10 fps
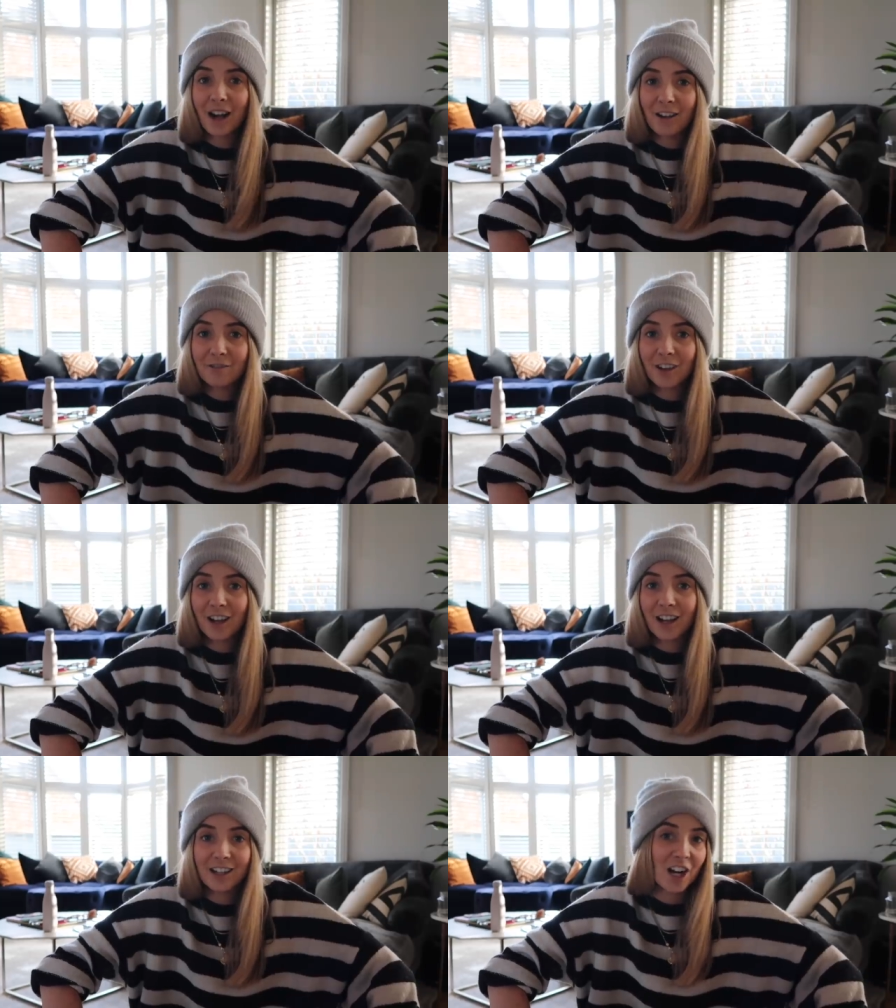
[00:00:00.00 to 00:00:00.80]
love
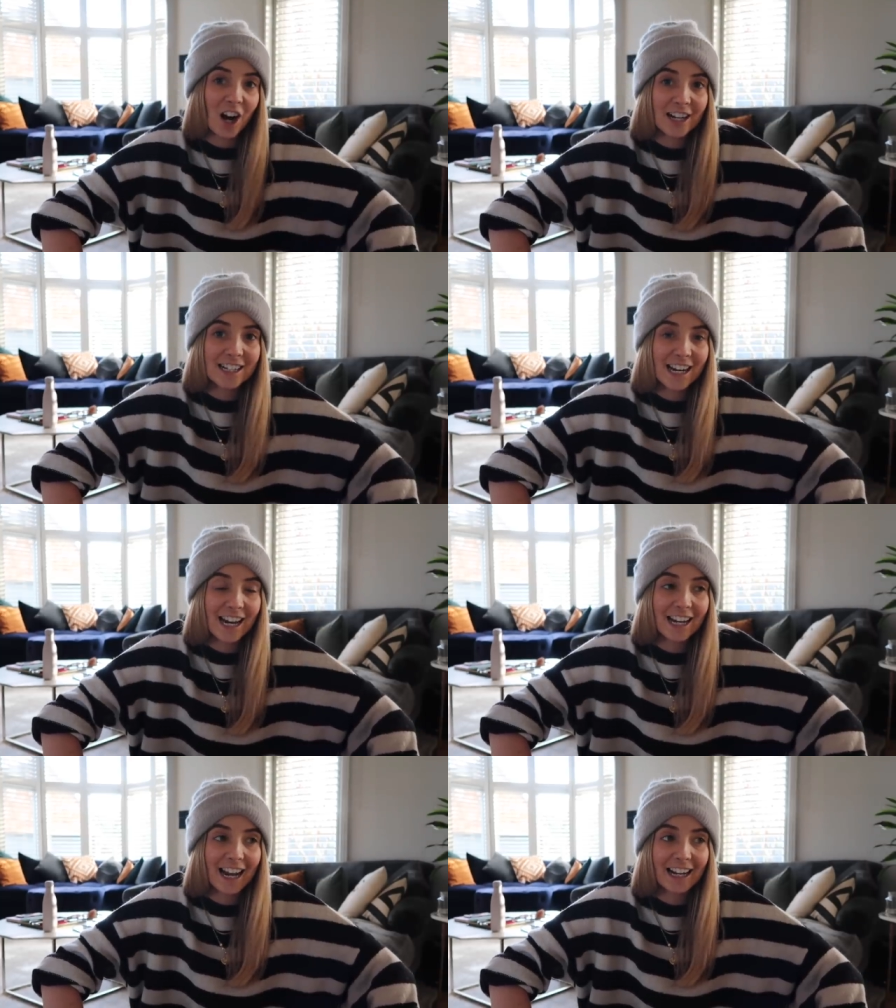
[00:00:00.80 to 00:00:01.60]
a
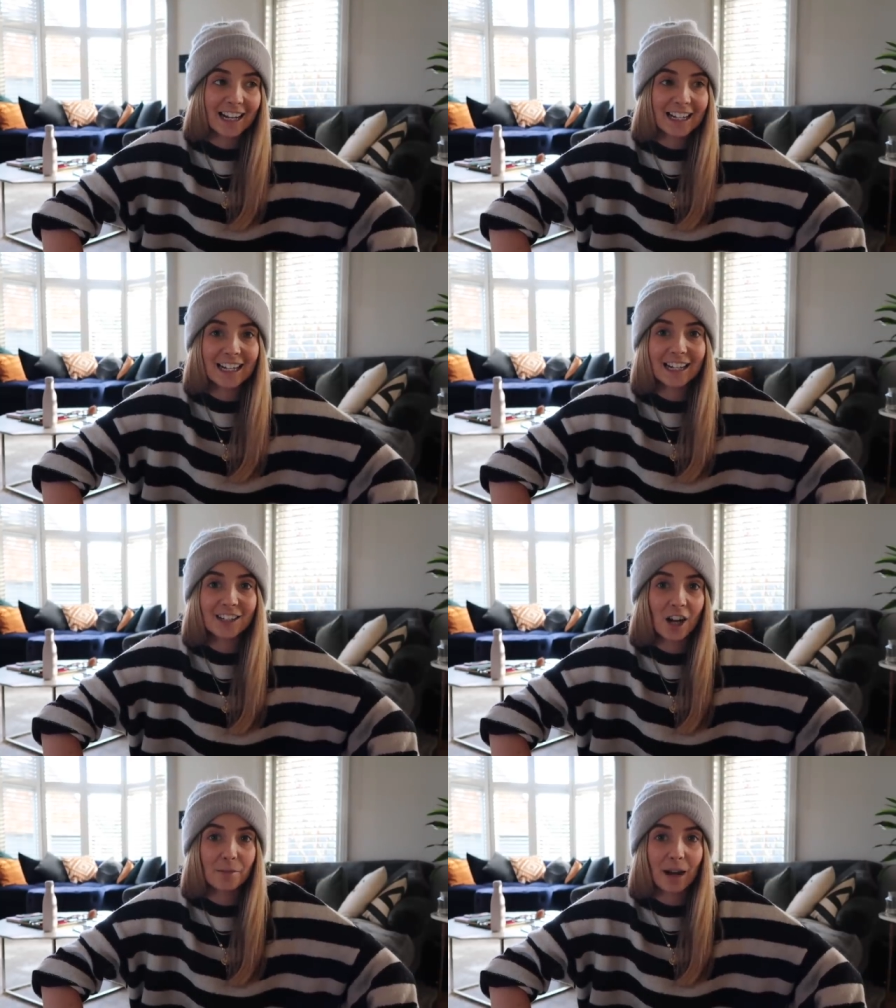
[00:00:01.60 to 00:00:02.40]
tidying and cleaning
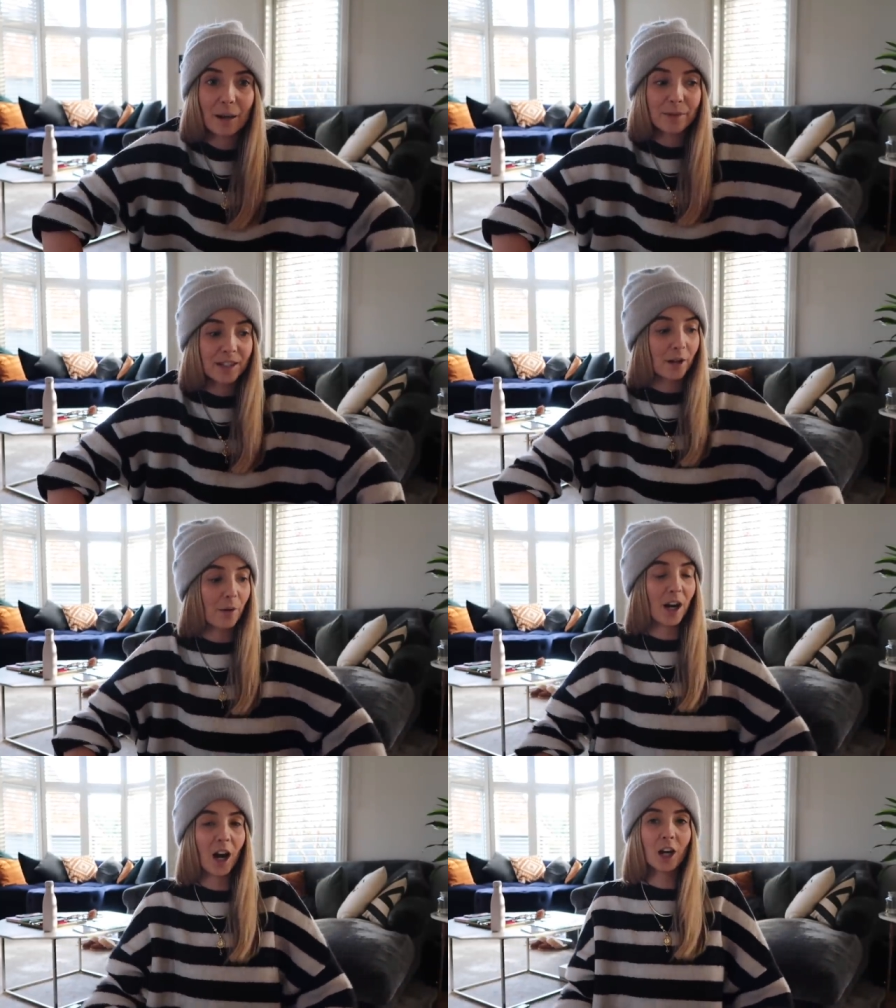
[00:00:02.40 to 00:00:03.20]
time lapse, so
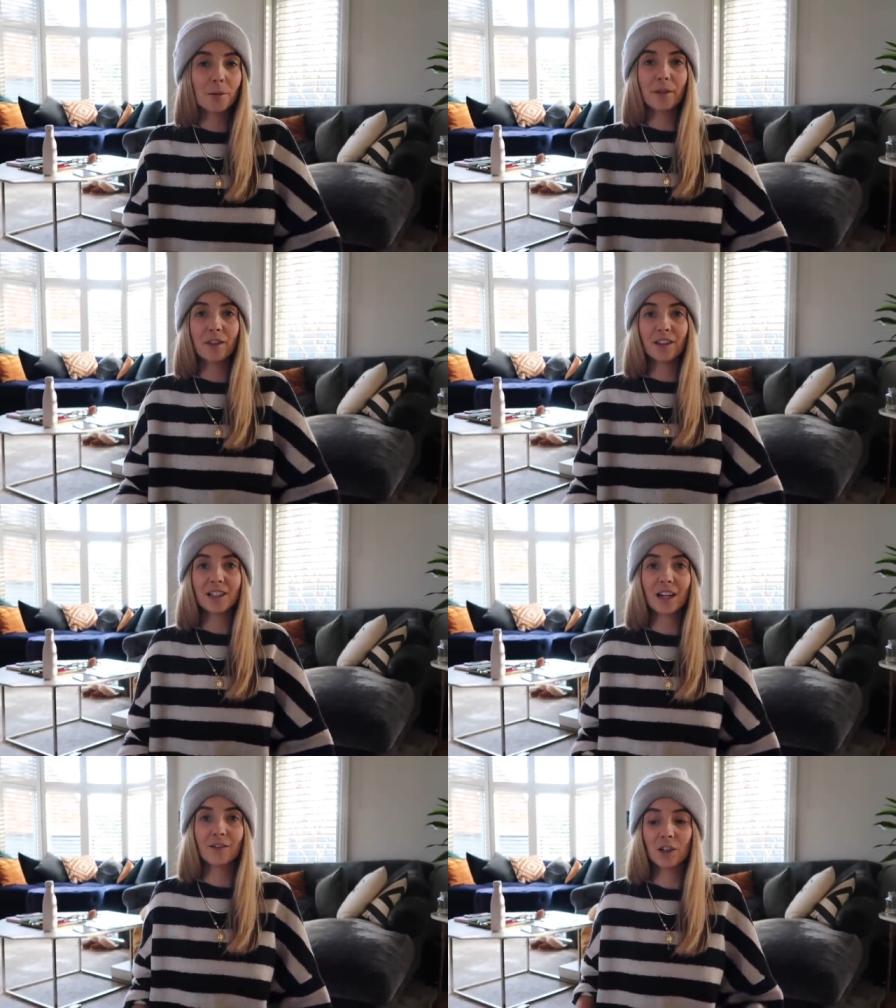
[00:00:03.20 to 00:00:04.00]
I hope that
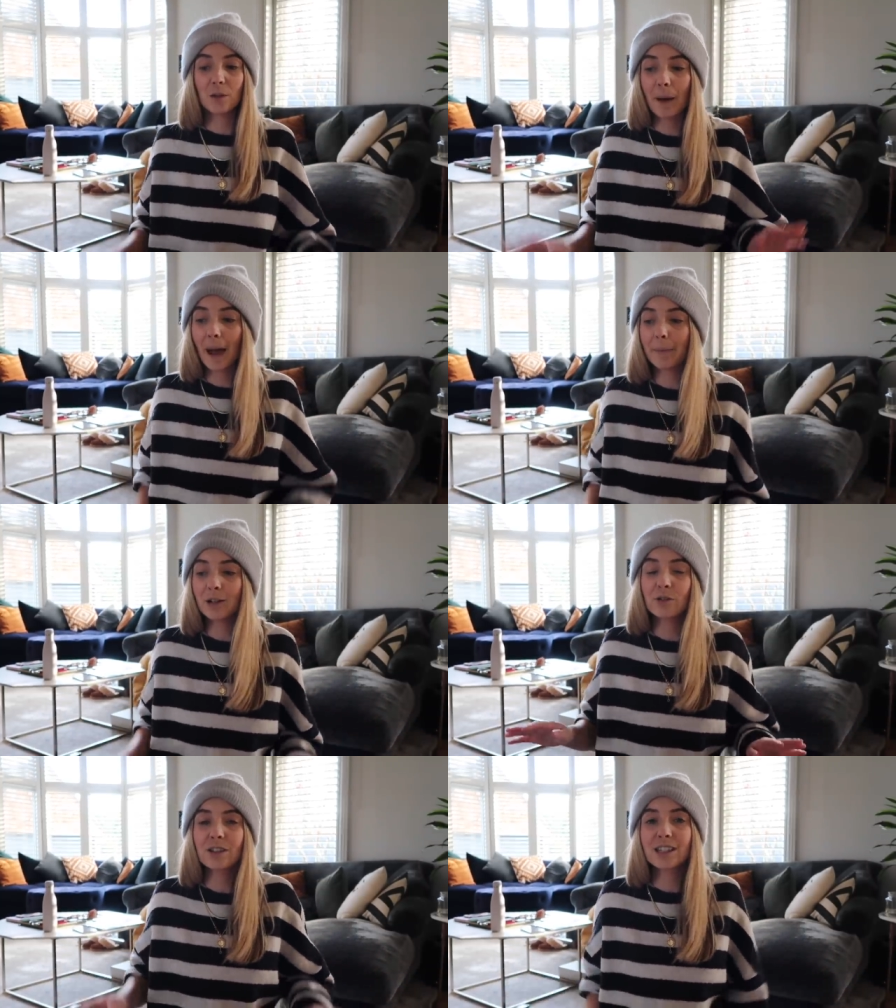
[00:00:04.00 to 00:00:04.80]
this gives you the pep in
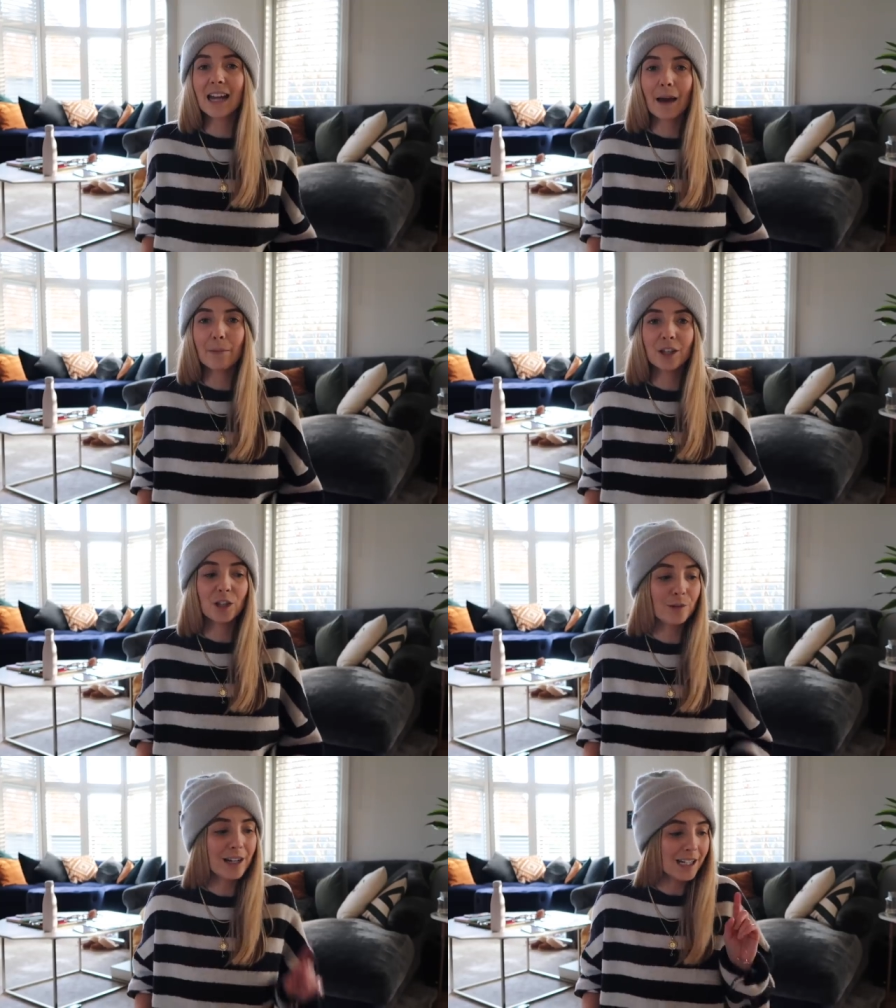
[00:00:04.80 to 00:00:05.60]
your step that
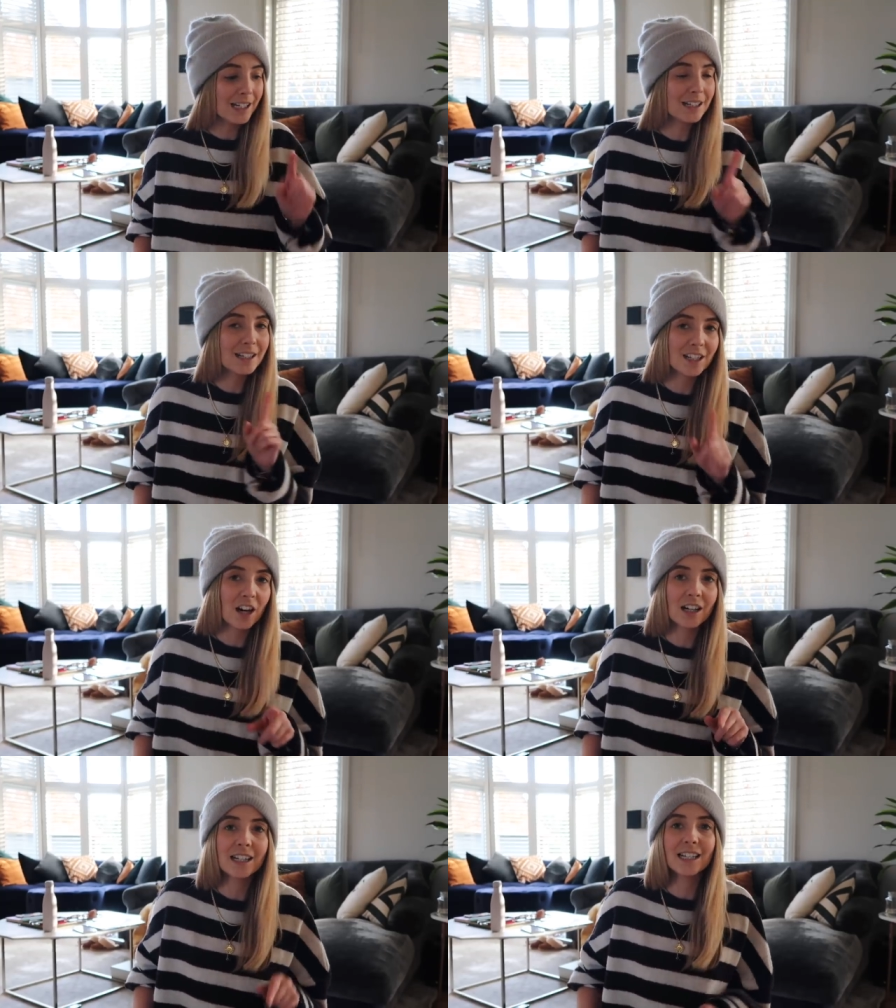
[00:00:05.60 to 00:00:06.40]
you need to
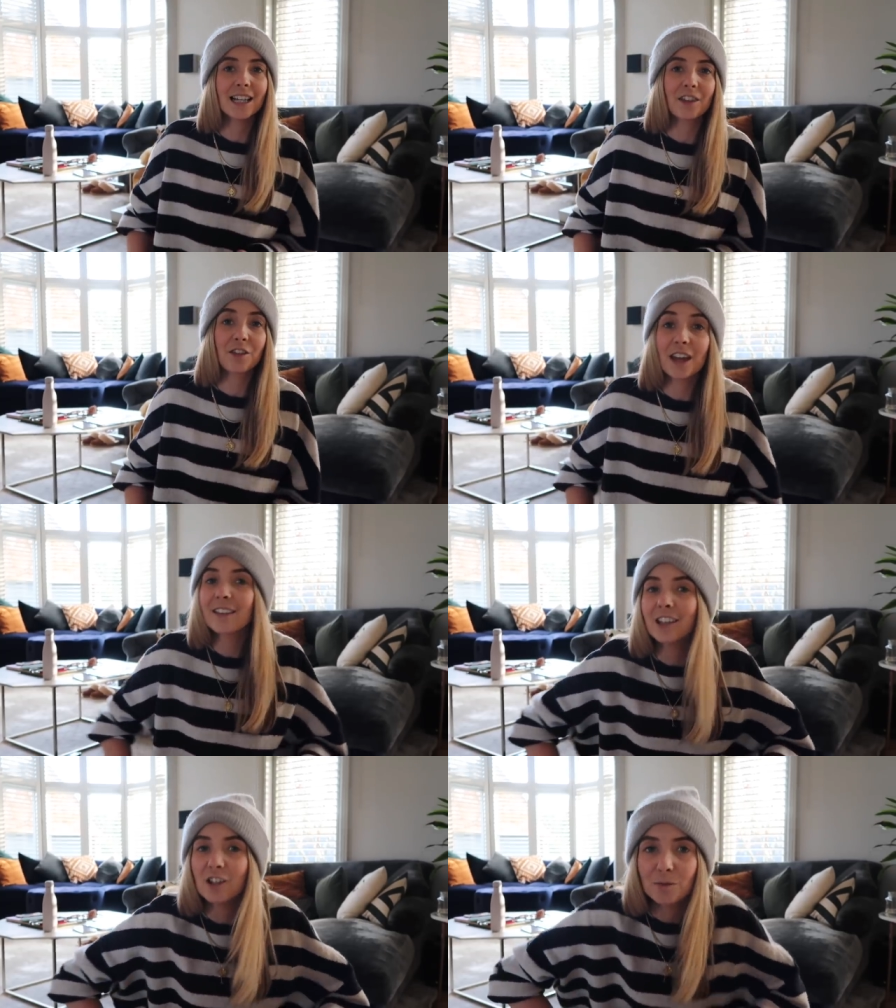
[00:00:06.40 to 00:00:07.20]
tidy that thing
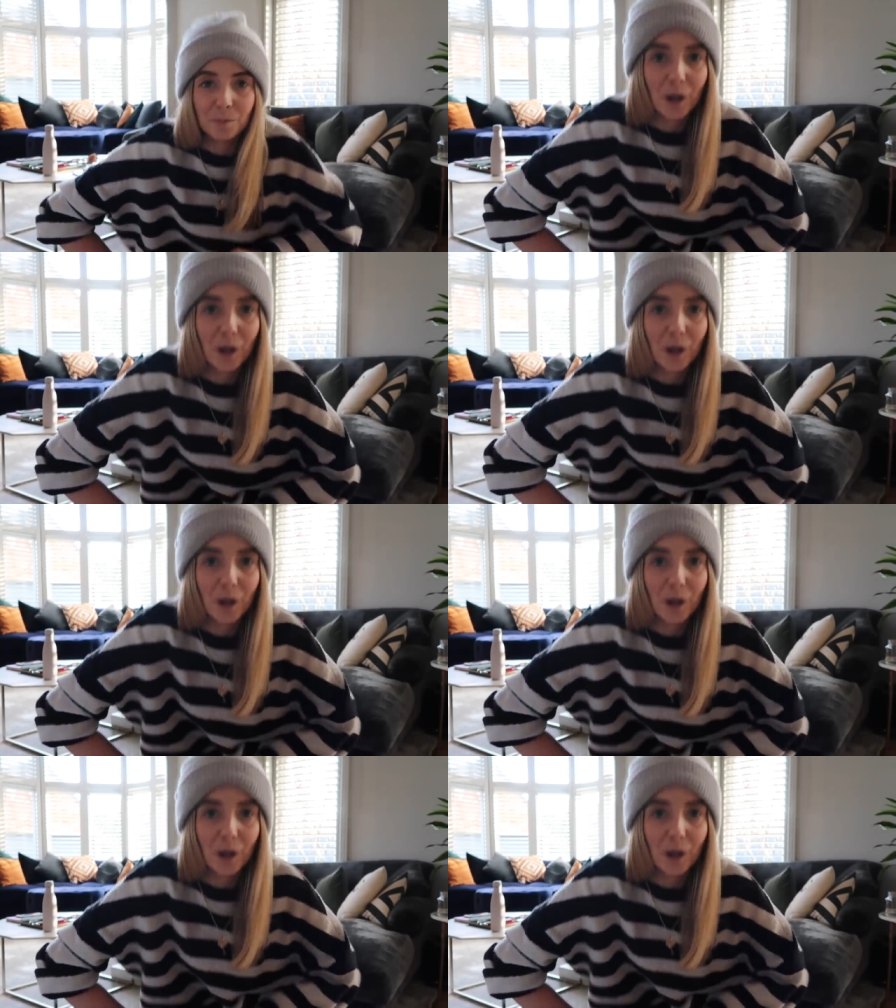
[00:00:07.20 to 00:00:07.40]
that you've been